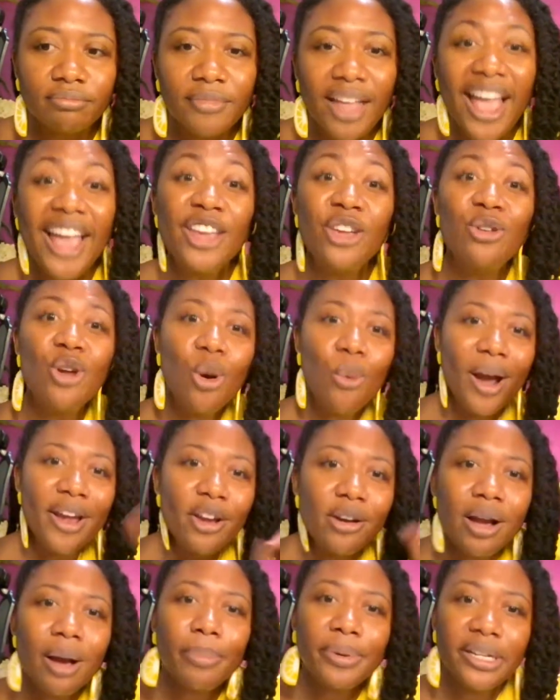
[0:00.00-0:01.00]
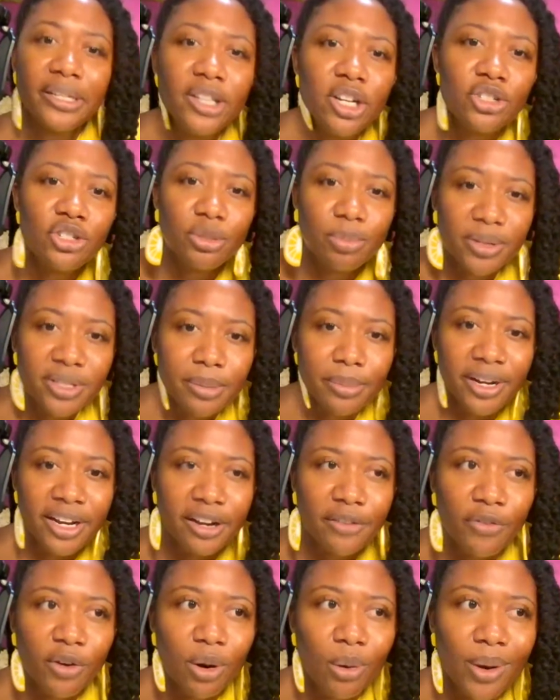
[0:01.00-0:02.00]
And you know why your company tells you to put the money
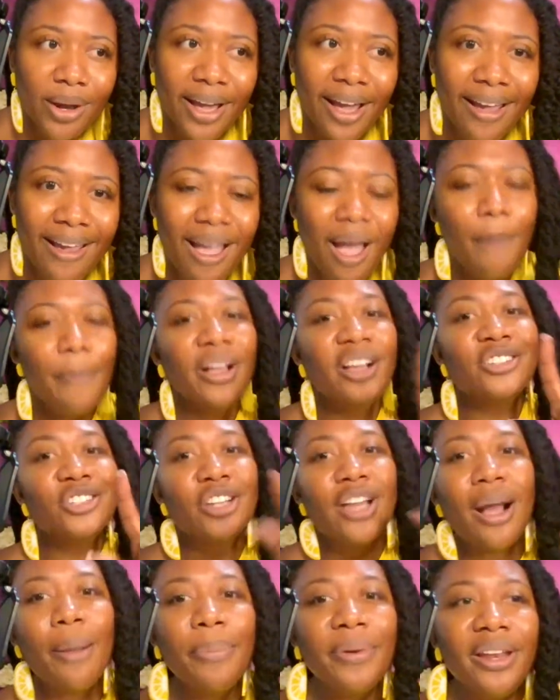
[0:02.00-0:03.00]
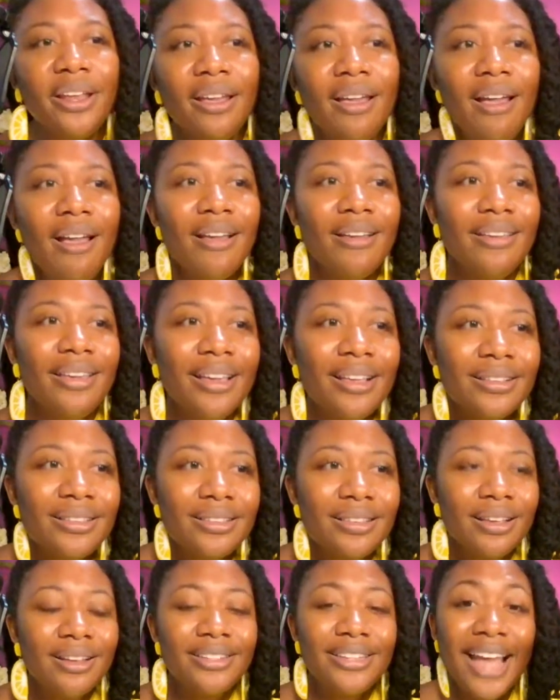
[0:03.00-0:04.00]
in 401k? Because your company
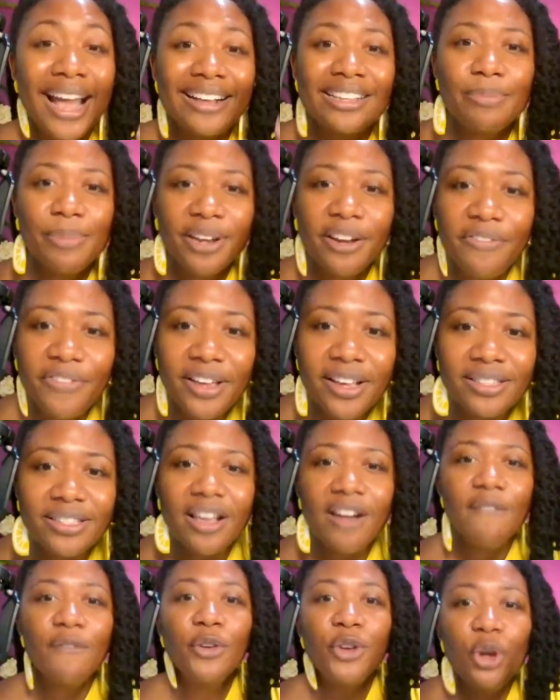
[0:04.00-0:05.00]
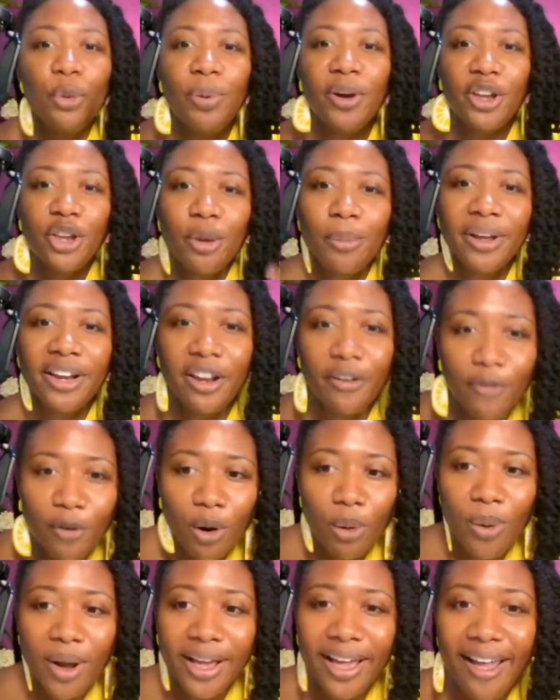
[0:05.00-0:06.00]
gets tax benefits for you putting your money in
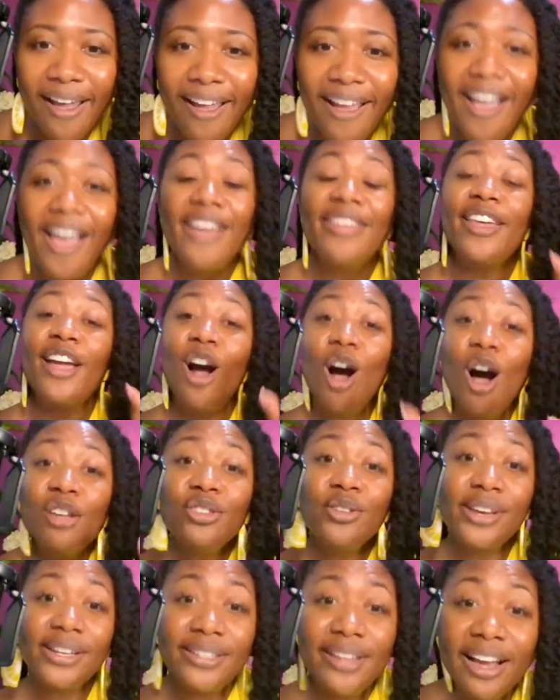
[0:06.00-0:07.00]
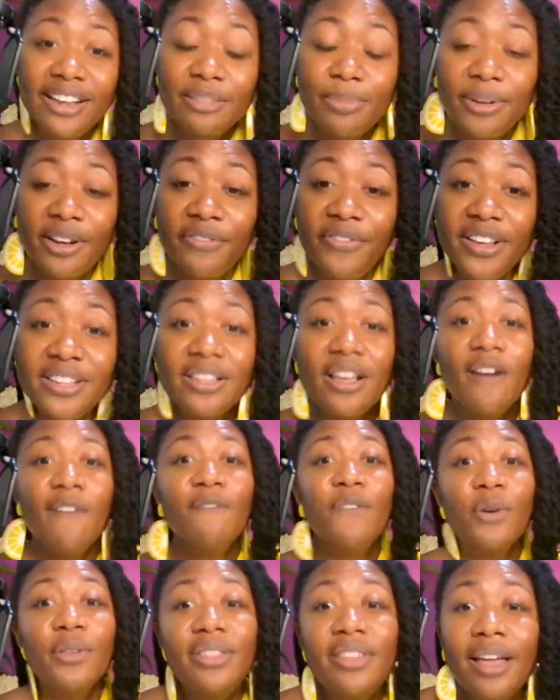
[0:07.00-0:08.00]
401k. They also get tax benefits
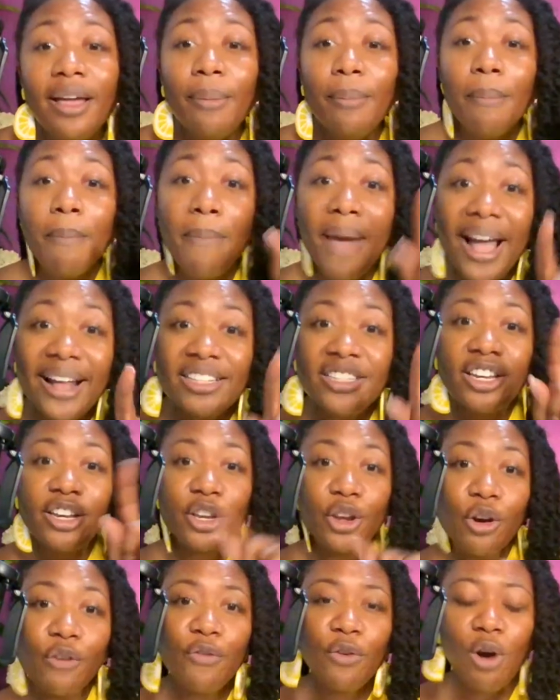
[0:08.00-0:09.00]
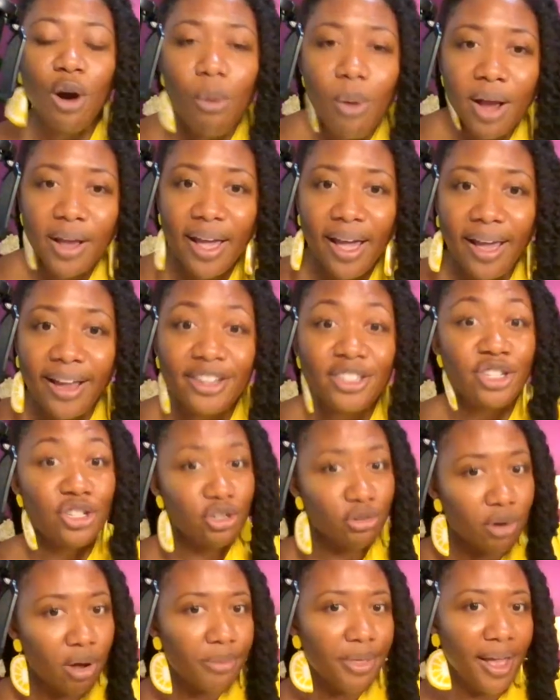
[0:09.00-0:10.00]
for them matching your 401k. Did you
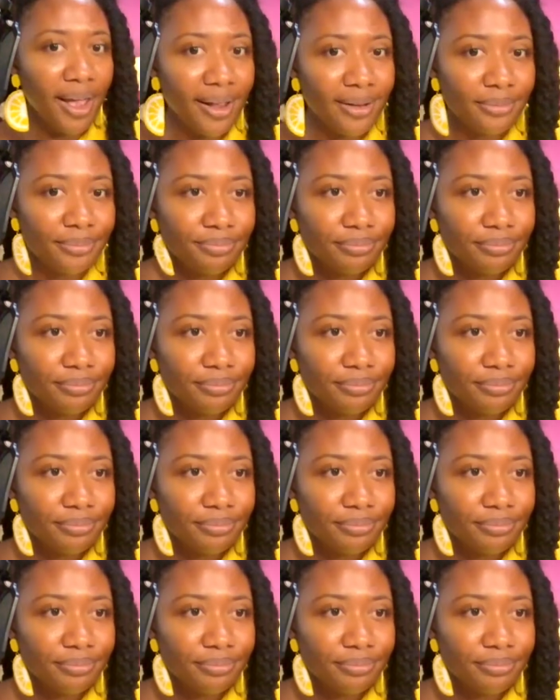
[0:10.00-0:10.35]
know that?